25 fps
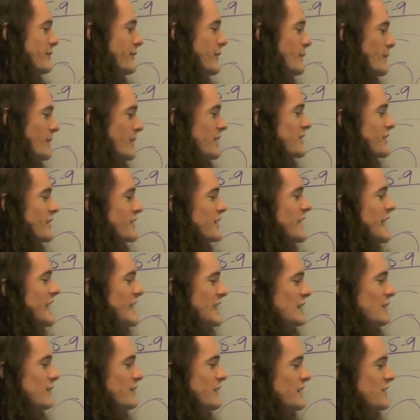focus on
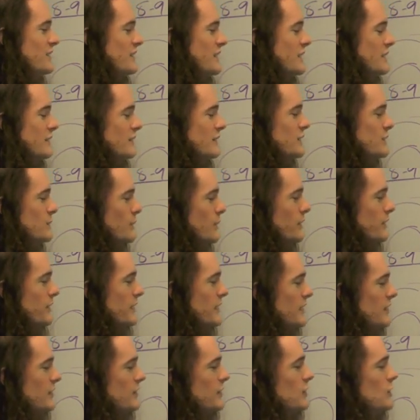any of these individual
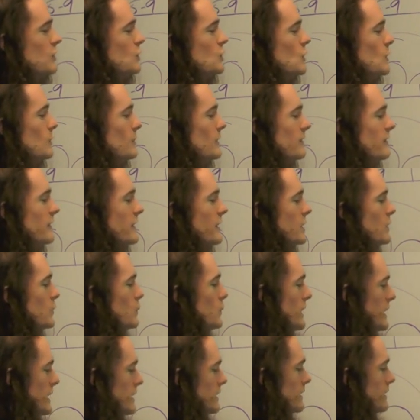things will be very
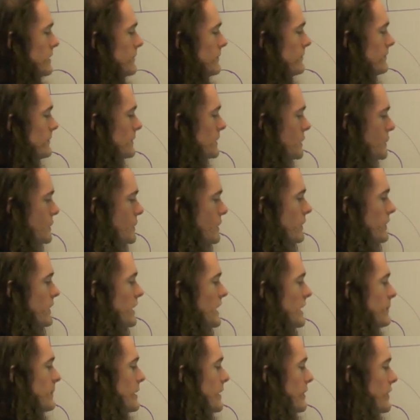weak. You can
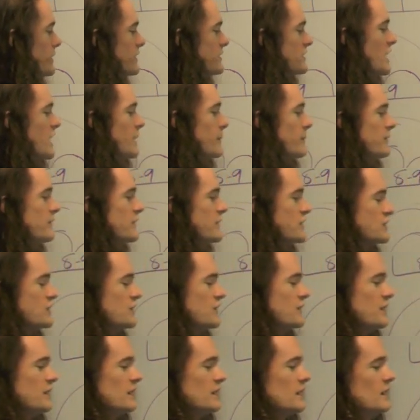think about the time
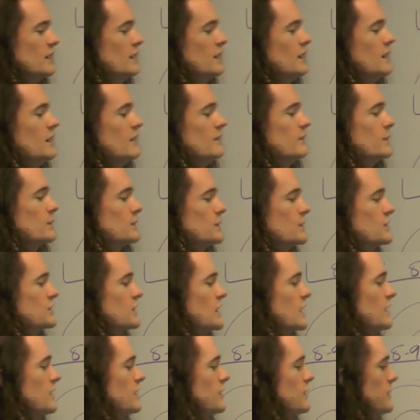efficiency of what you're
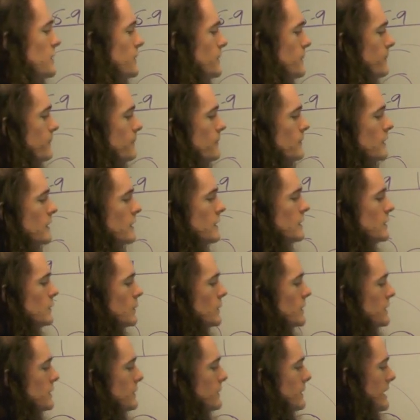trying to do.
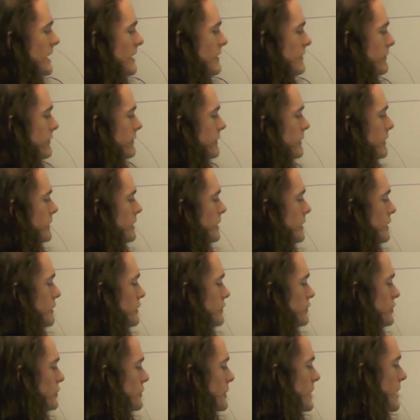What do you have?
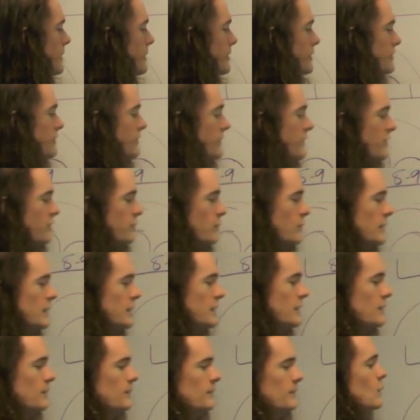Two hours for this
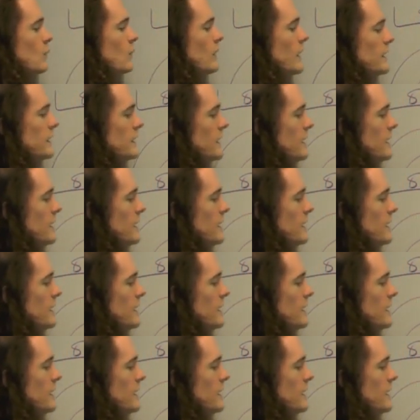window? Why